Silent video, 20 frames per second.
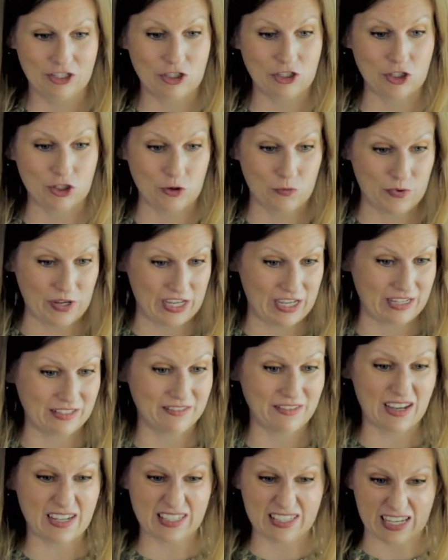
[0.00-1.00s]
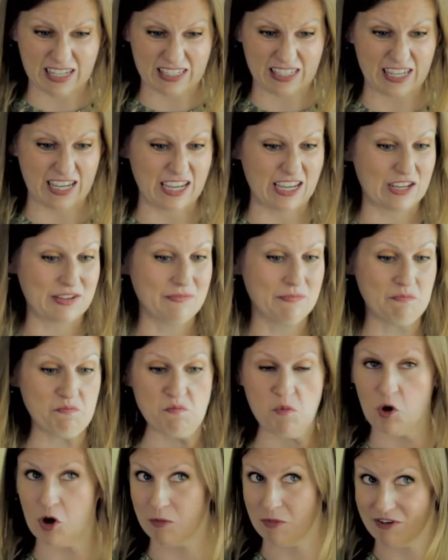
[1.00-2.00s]
to be assessing
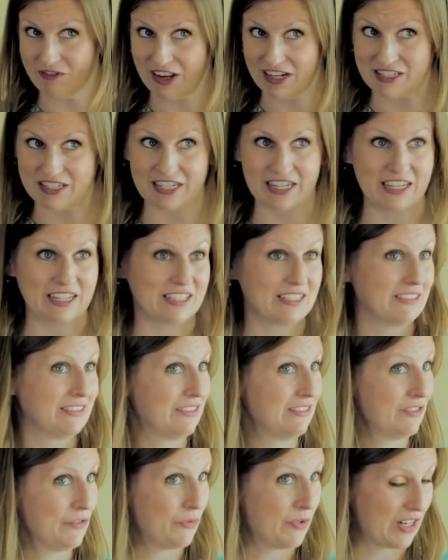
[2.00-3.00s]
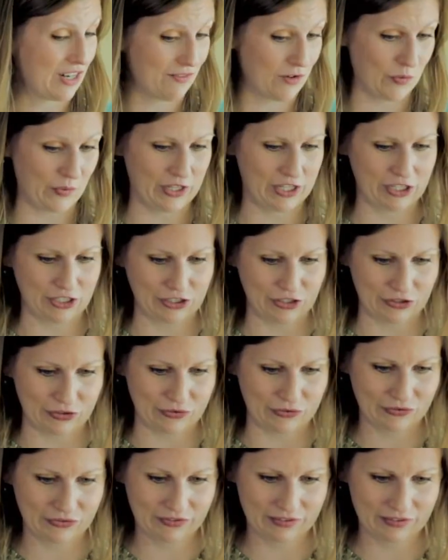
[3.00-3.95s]
or preventing whatever we can do.